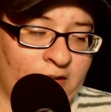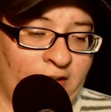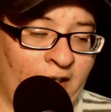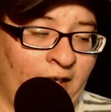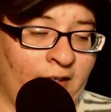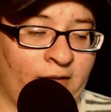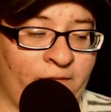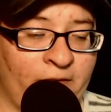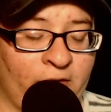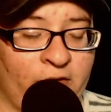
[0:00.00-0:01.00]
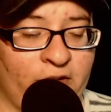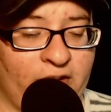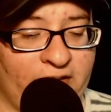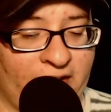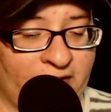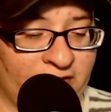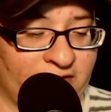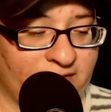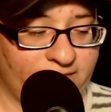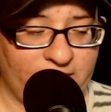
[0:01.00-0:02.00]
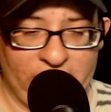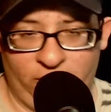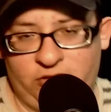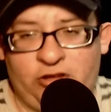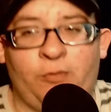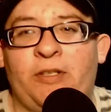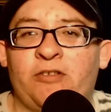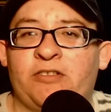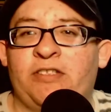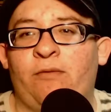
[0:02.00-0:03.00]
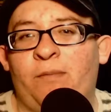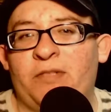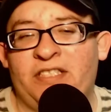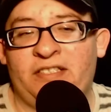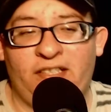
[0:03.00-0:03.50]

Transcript: ha- uh, feel good that there's you know superheroes that represent